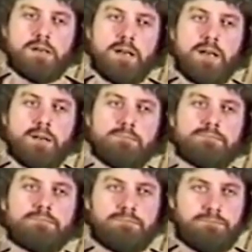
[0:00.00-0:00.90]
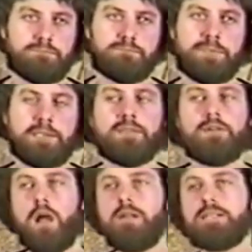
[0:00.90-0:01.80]
Um, but
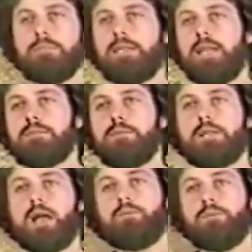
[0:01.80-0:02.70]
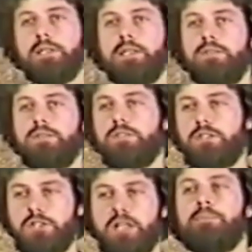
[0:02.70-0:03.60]
there are some times when God will lead you to
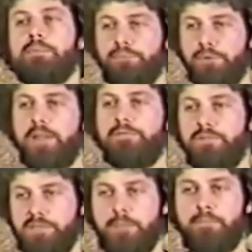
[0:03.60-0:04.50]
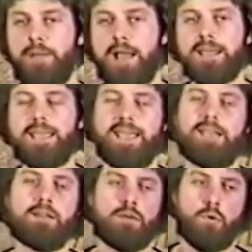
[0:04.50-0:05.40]
just shut up and pray for somebody
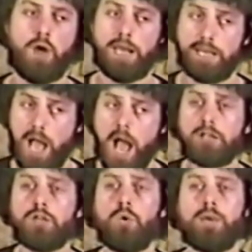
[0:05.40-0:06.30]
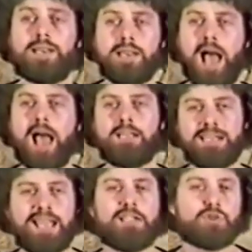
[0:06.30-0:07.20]
in, in an ongoing,
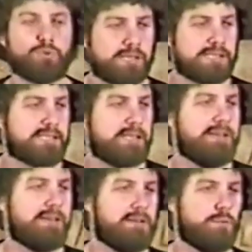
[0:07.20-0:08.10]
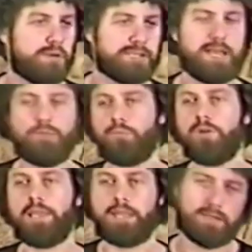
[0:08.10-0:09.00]
non-dangerous, where it's not
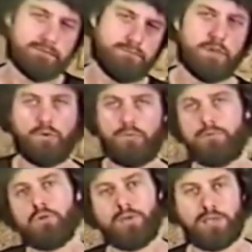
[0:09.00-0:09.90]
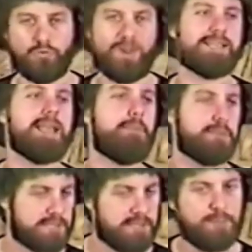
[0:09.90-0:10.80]
really, you know, doing great
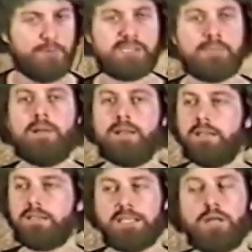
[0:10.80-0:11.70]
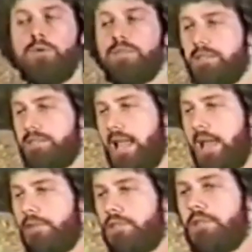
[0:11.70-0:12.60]
damage to them or somebody else. Sin always does
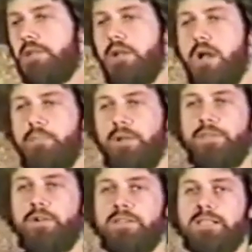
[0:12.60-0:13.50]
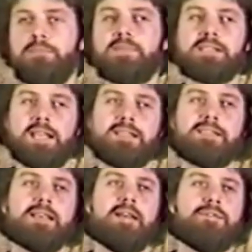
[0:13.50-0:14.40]
damage, but there are some
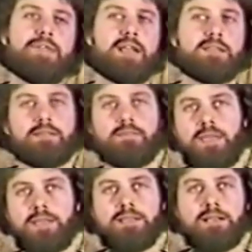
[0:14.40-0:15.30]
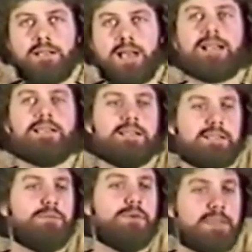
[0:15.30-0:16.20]
sins that that uh, God can
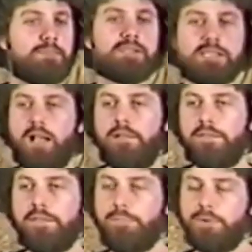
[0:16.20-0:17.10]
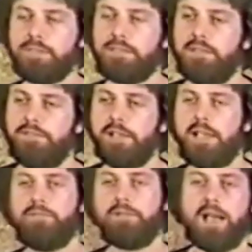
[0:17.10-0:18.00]
deal with himself, and the person, if they
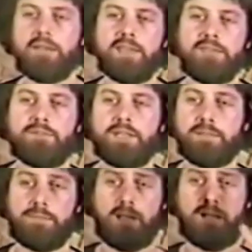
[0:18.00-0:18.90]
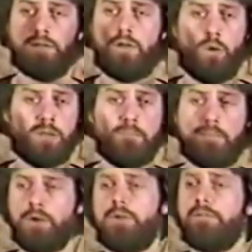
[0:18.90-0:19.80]
love God, they either need to hold, hold a
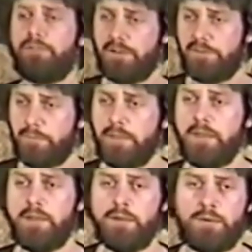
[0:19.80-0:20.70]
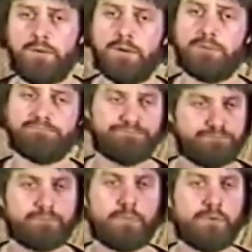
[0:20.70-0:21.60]
mirror in front of them or
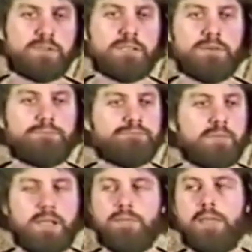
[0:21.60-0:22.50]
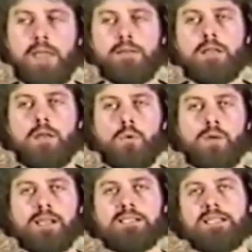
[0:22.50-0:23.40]
or so. And, and
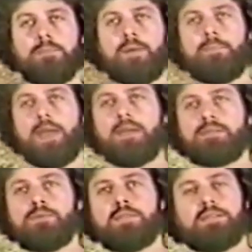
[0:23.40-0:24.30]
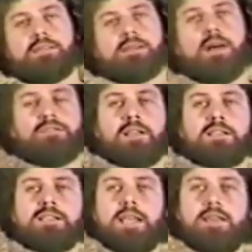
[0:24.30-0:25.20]
when I said that my pastor was a little soft
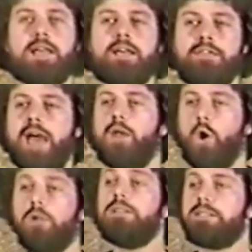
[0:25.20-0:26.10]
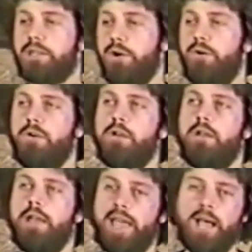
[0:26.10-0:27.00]
on sin, that also
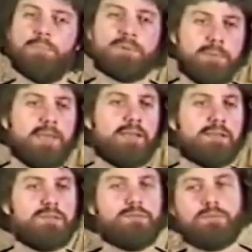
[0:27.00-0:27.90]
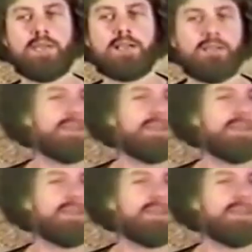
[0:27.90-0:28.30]
helped me to get